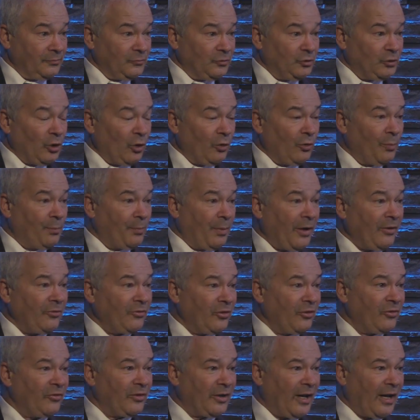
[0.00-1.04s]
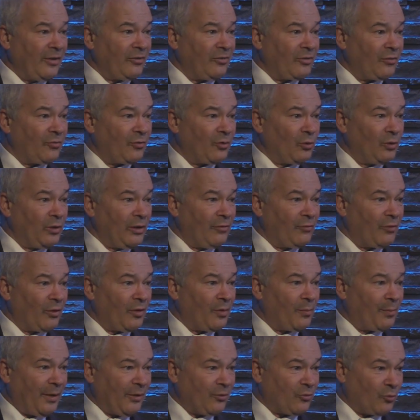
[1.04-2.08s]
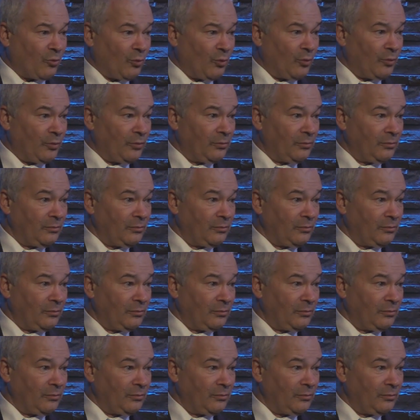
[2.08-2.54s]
So the bus is nice if you live on the bus route.